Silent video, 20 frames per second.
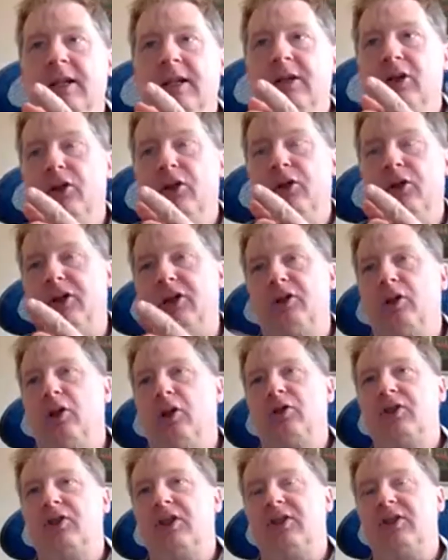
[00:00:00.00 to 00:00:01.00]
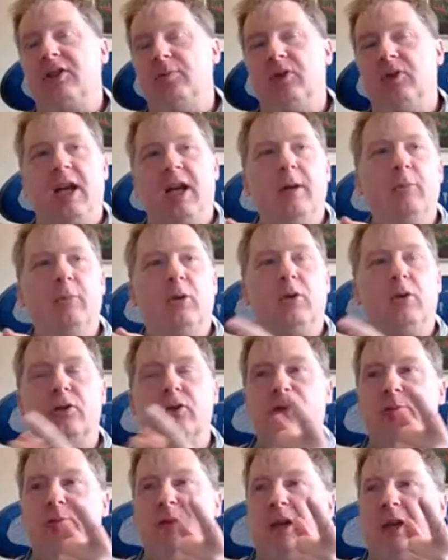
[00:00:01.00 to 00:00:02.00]
You can go see some
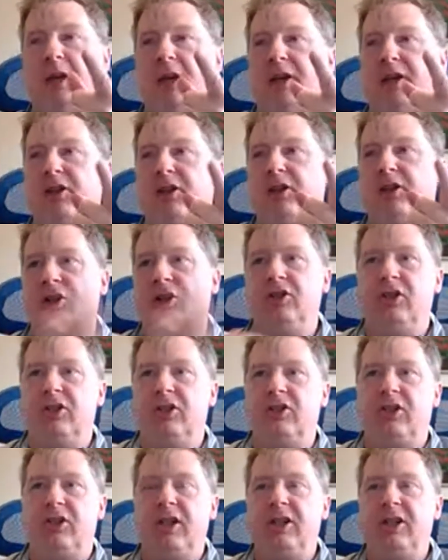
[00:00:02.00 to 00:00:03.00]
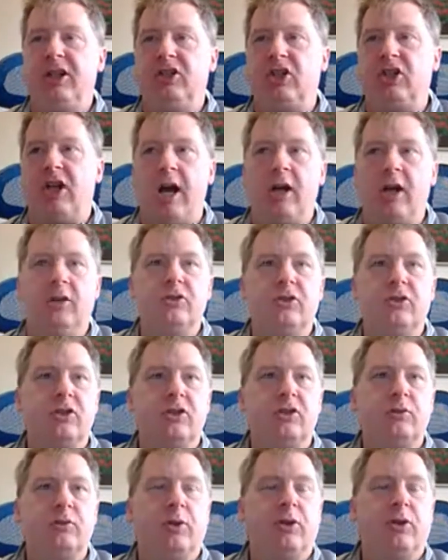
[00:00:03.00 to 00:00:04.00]
demos, but do you see any
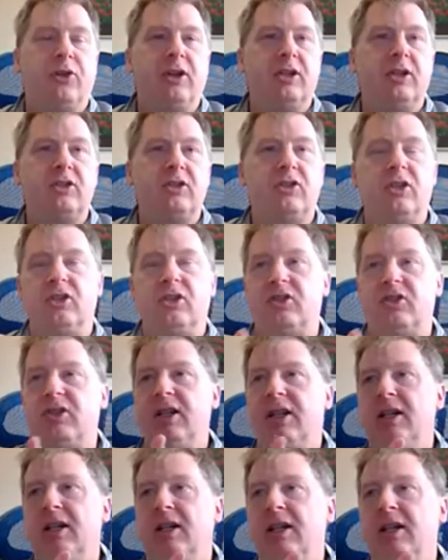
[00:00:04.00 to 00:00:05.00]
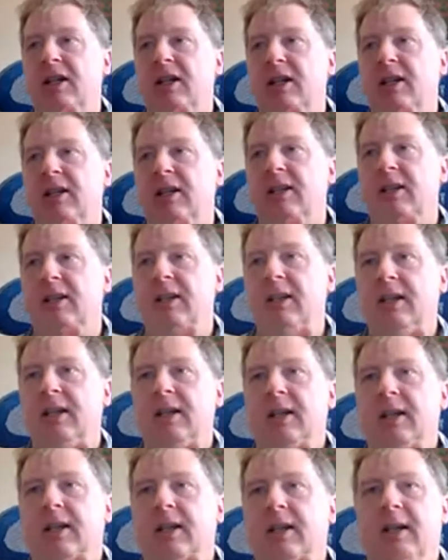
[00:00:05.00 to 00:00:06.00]
challenges with this? Do you see any
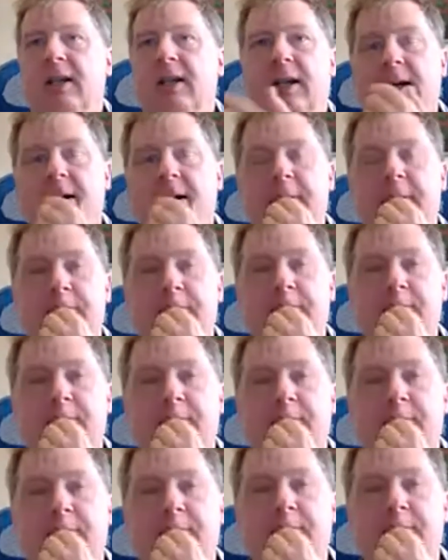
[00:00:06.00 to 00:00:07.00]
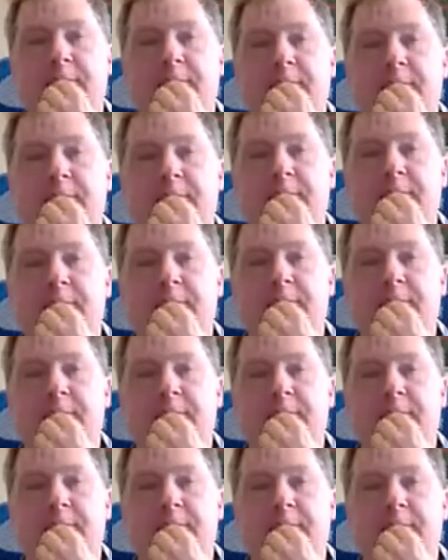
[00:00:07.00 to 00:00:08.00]
gotchas
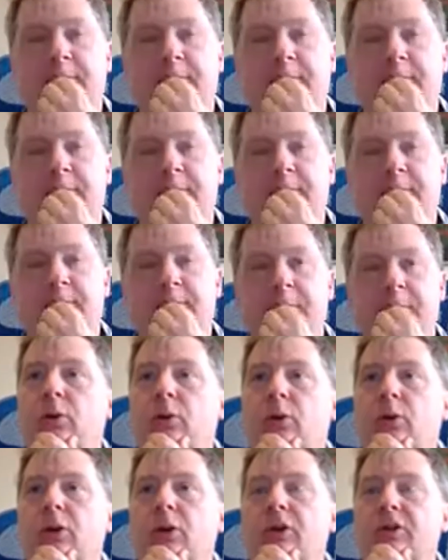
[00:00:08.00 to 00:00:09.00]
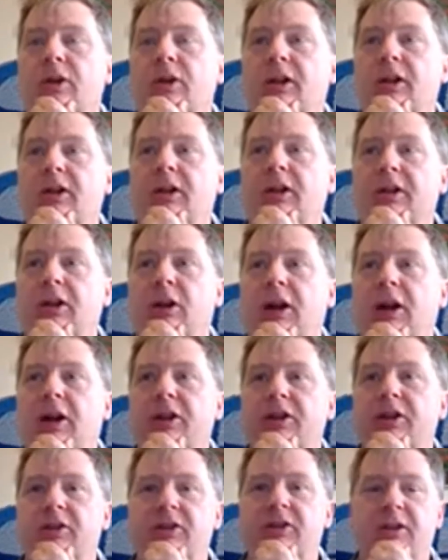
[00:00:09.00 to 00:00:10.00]
with this at all? Or how do you
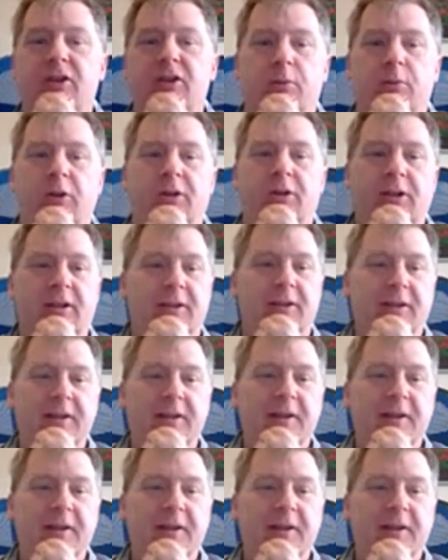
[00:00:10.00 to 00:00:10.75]
see this working?